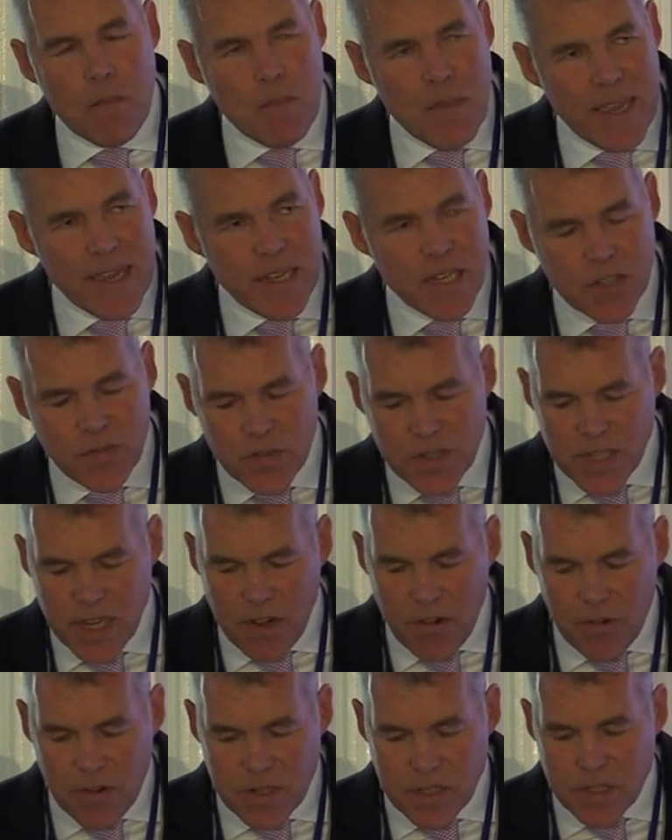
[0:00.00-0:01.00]
the means for
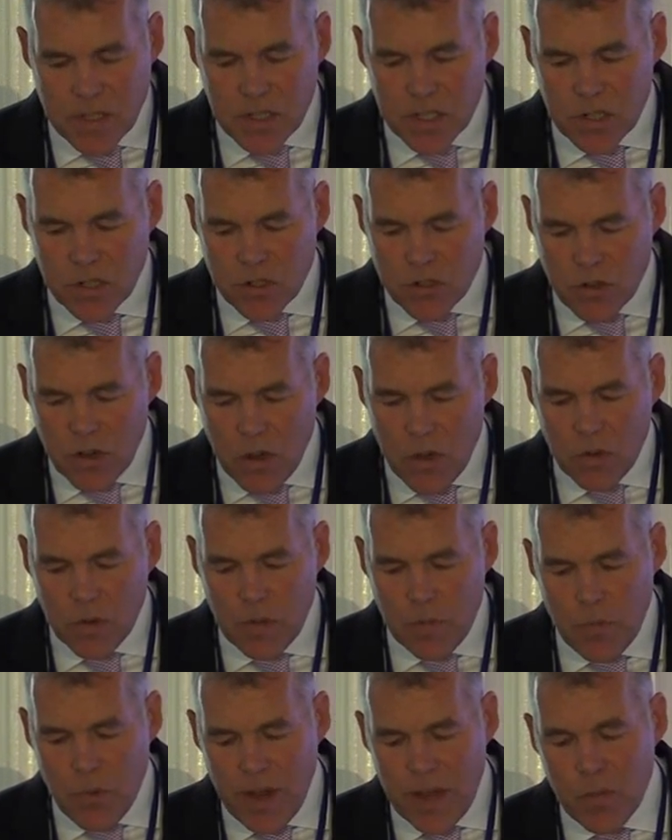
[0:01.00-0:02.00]
terrorists to control
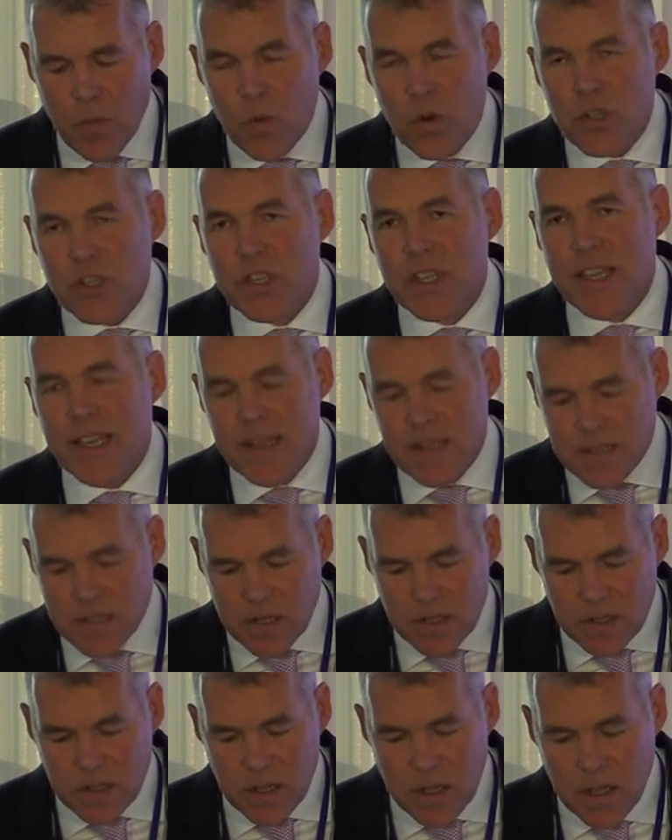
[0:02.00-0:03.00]
and brainwash the
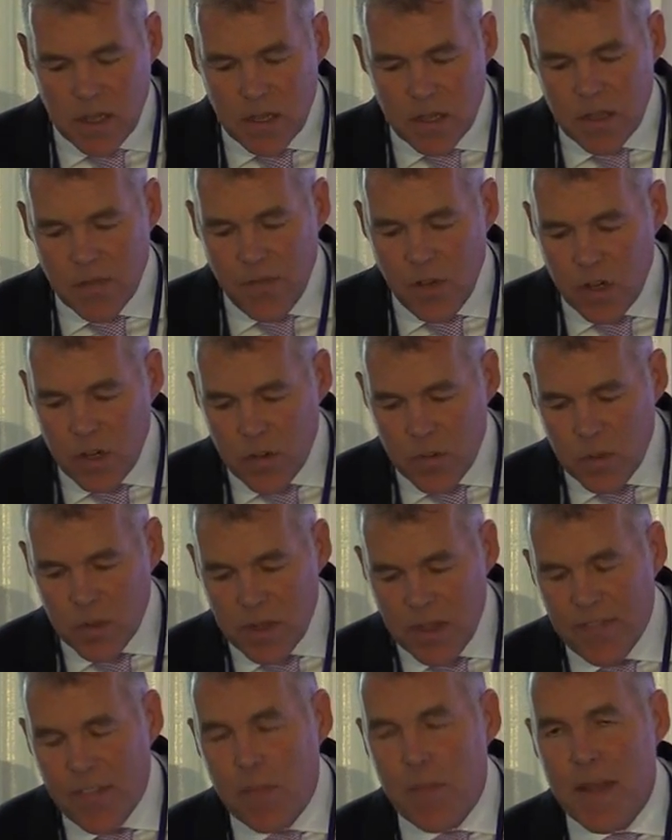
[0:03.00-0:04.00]
innocent, the
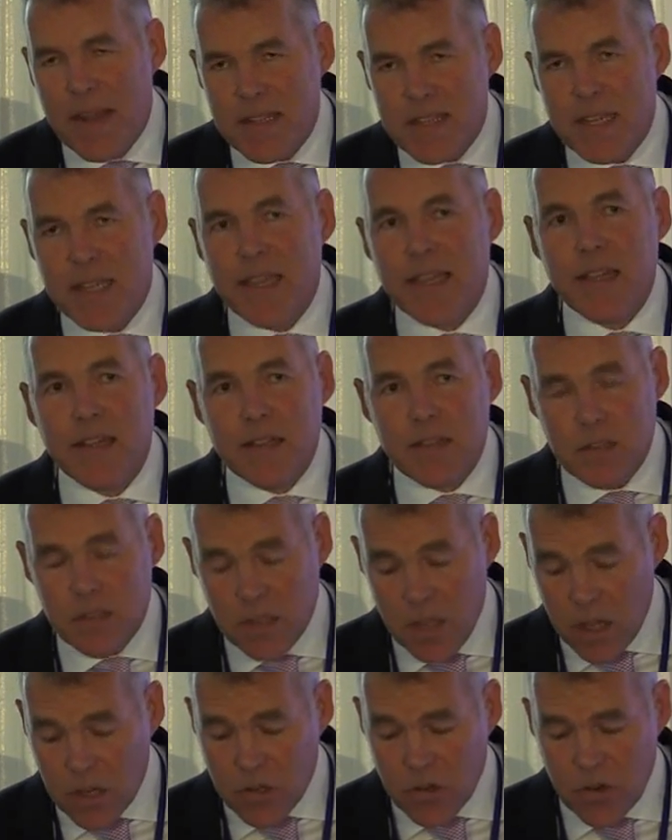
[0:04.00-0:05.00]
vulnerable, and the mentally
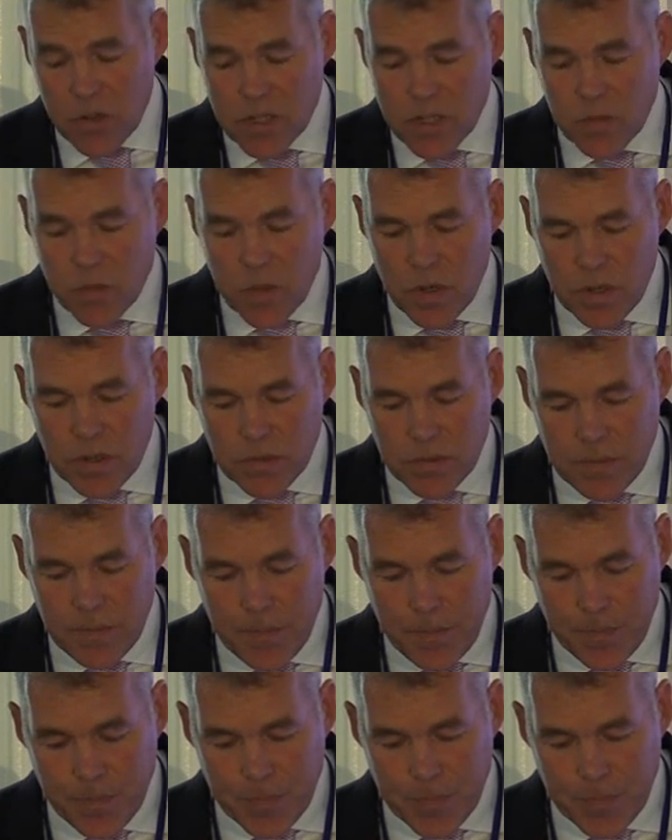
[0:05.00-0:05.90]
ill across the world.